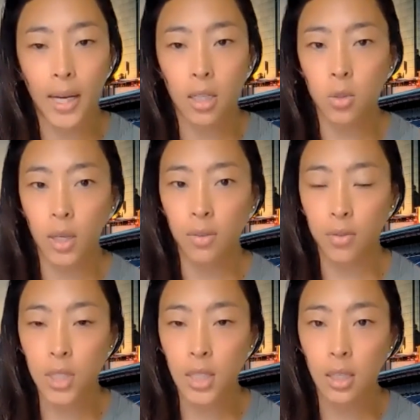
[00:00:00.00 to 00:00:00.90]
back in
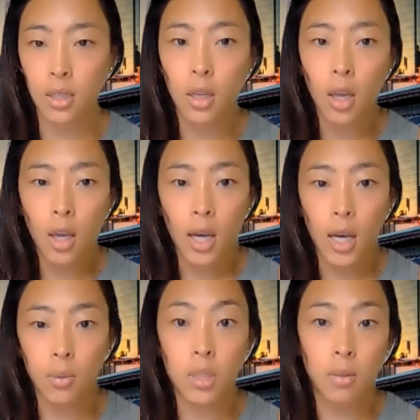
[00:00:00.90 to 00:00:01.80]
2015
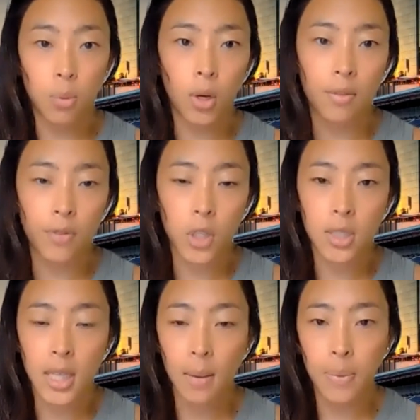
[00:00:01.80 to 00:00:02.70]
was an important first
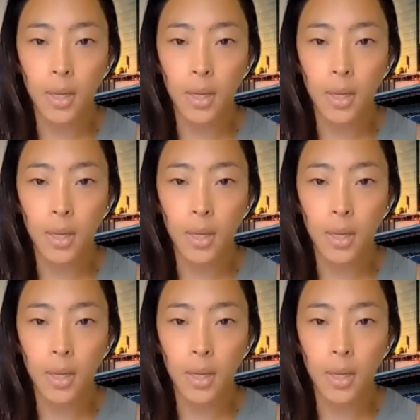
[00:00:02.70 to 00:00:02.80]
step.